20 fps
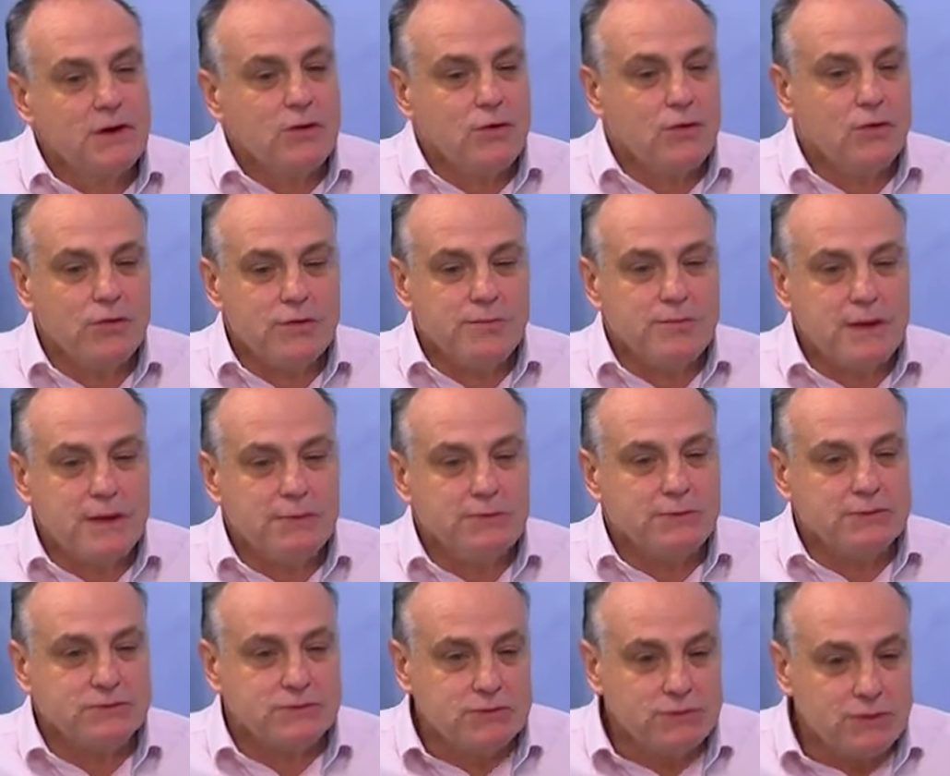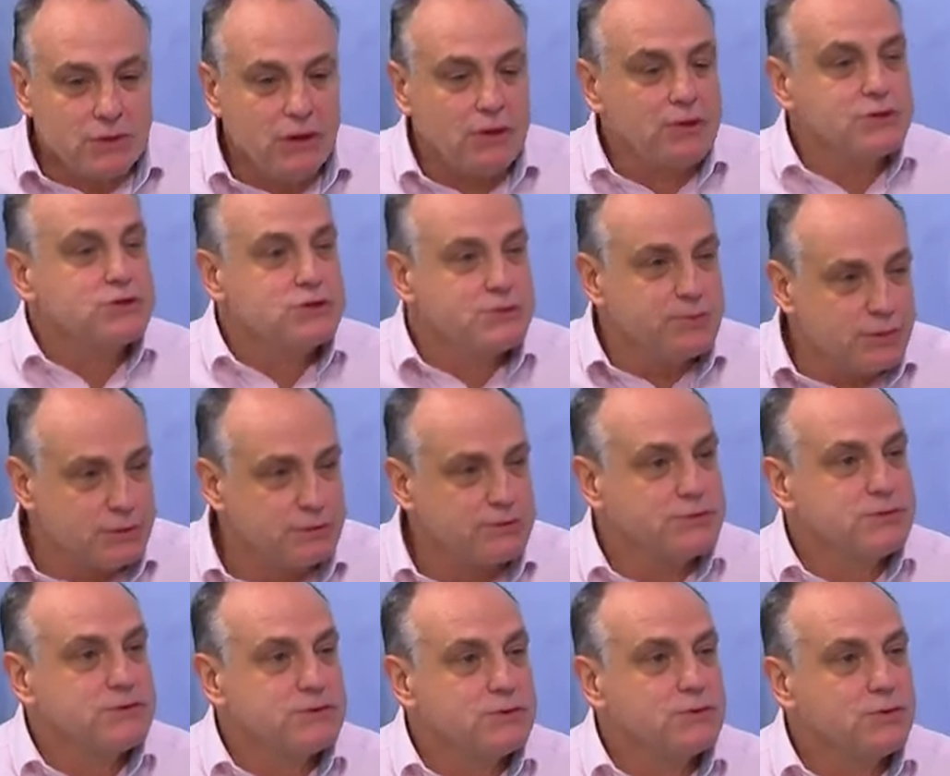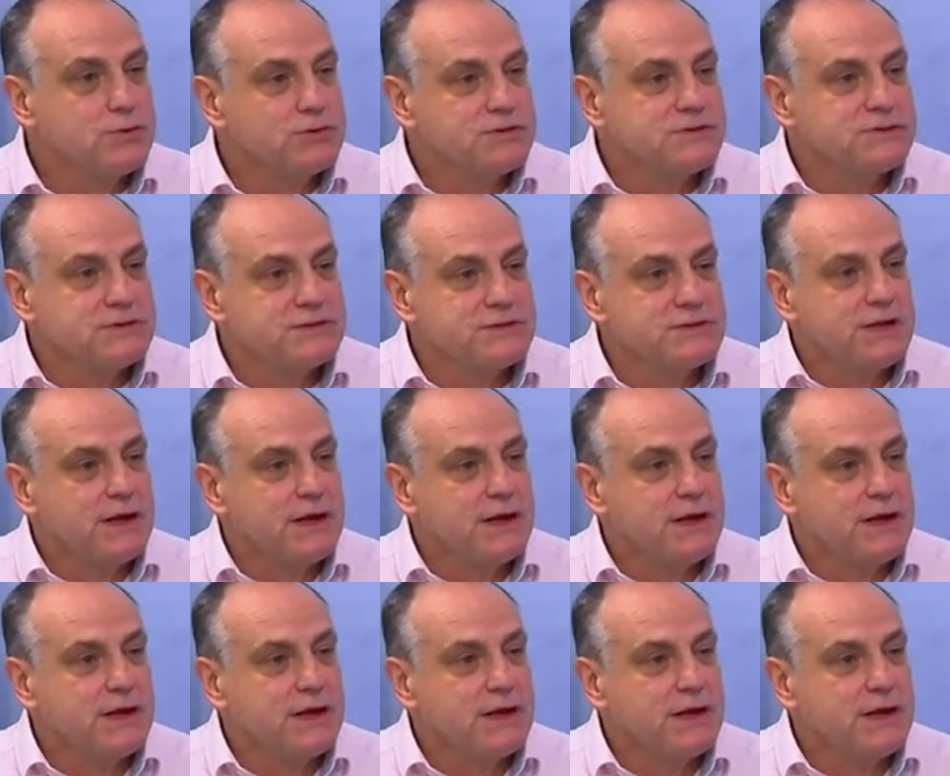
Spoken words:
all the people to contribute towards it,